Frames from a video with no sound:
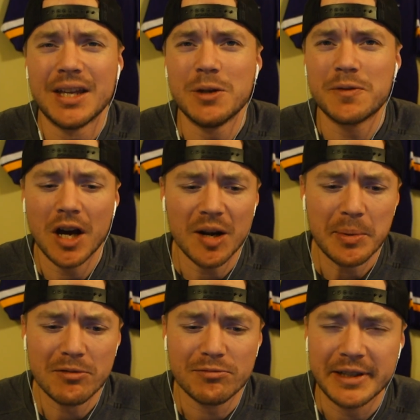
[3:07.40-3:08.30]
You've got to
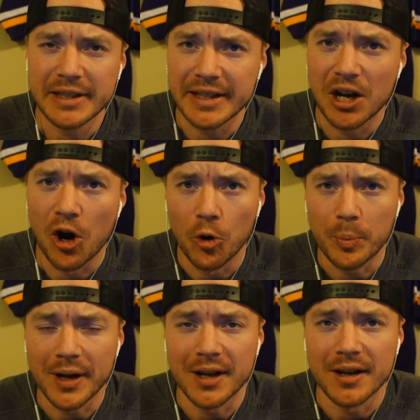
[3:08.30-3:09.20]
be really
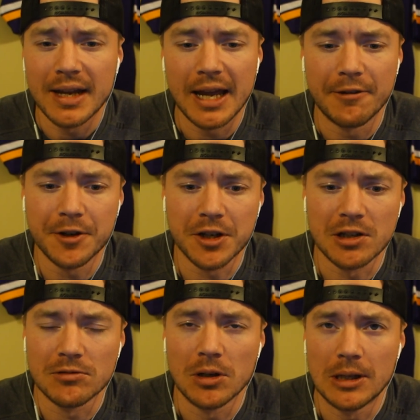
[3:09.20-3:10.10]
hoping if you're going
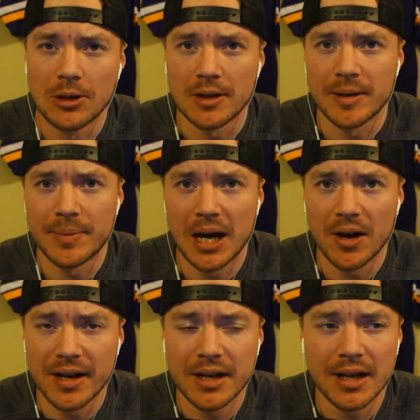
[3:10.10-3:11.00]
to roll out Lynn
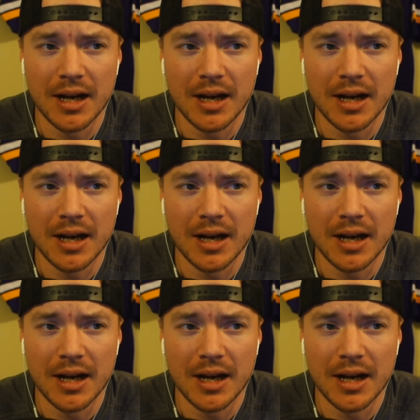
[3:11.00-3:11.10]
Bowden.